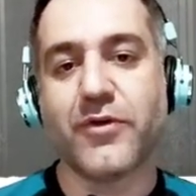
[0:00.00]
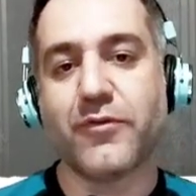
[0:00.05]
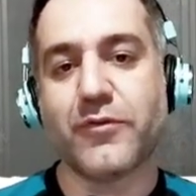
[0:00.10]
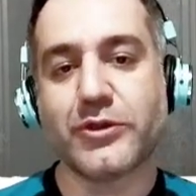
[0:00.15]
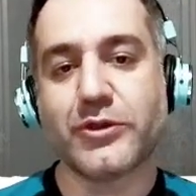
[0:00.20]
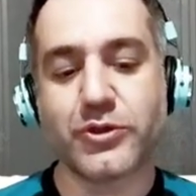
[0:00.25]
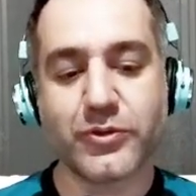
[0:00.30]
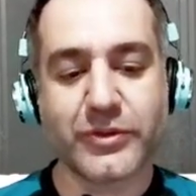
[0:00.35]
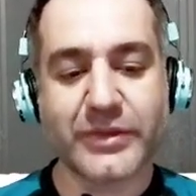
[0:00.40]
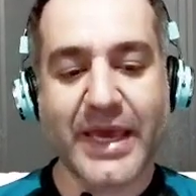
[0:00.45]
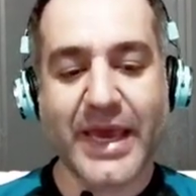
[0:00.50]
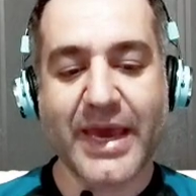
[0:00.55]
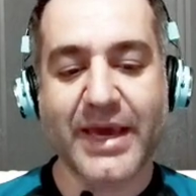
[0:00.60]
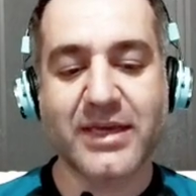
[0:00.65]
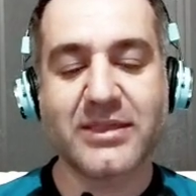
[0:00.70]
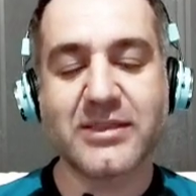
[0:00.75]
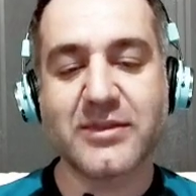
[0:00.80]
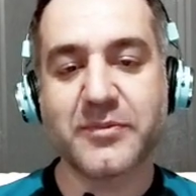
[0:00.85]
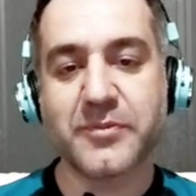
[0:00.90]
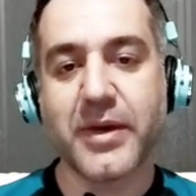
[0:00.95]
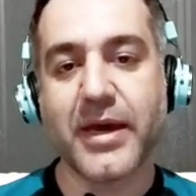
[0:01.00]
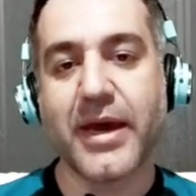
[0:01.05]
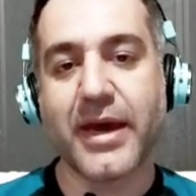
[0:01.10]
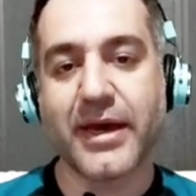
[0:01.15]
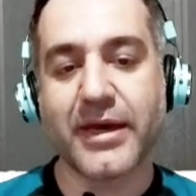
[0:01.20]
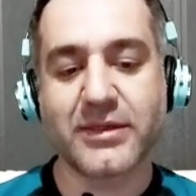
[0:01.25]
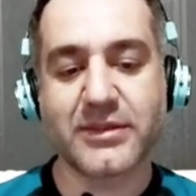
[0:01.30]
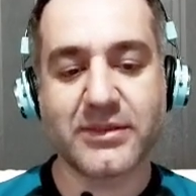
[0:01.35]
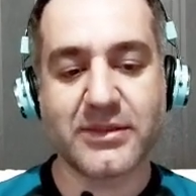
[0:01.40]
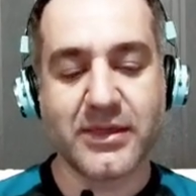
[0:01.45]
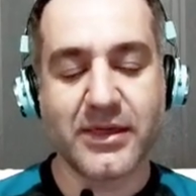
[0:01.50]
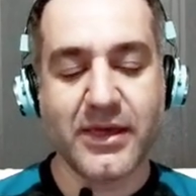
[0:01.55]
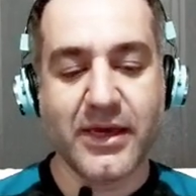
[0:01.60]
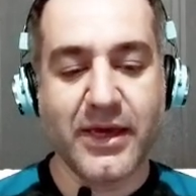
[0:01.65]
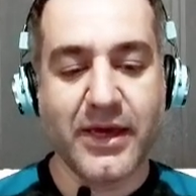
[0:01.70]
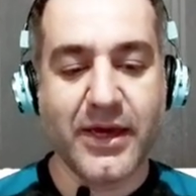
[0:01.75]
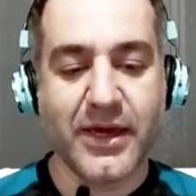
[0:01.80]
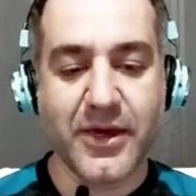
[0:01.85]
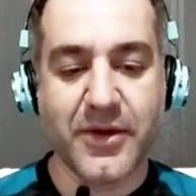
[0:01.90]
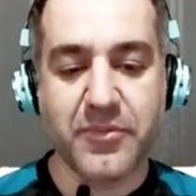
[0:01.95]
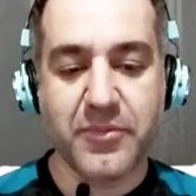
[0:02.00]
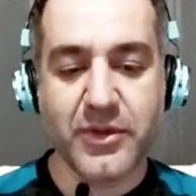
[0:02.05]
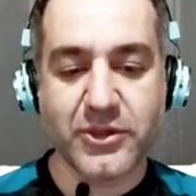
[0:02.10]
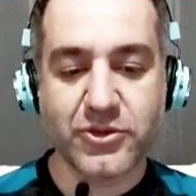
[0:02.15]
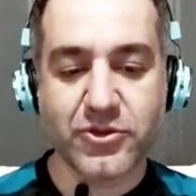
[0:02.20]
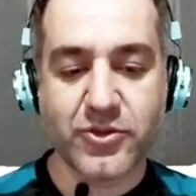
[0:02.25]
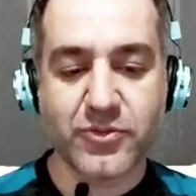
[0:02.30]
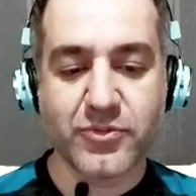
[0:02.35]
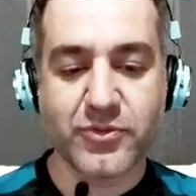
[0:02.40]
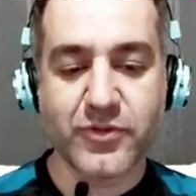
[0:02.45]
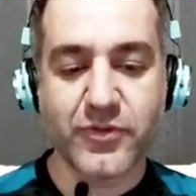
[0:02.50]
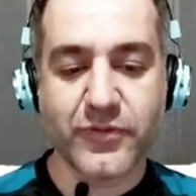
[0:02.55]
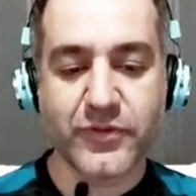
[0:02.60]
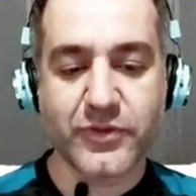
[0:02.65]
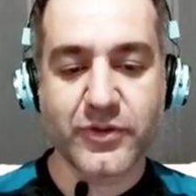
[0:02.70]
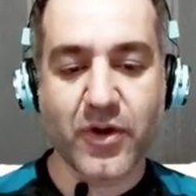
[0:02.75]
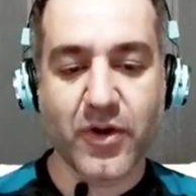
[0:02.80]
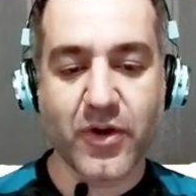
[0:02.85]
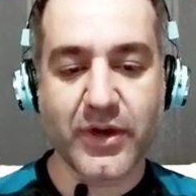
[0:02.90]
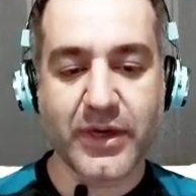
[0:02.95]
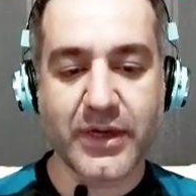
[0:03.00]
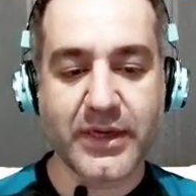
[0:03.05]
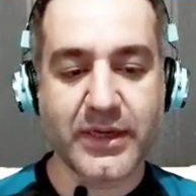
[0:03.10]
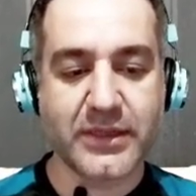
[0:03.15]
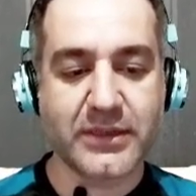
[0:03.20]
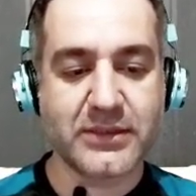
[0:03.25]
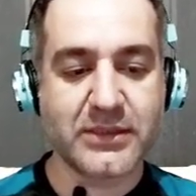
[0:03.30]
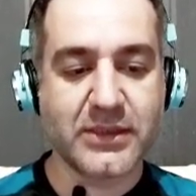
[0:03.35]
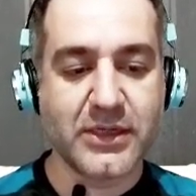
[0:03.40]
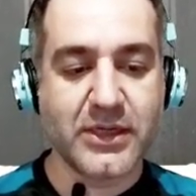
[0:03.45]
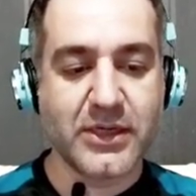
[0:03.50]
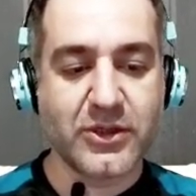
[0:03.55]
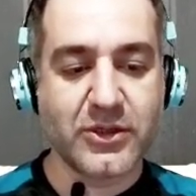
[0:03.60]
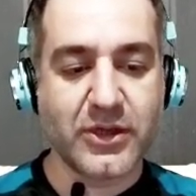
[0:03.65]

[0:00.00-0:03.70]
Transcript: we should expect a measure move target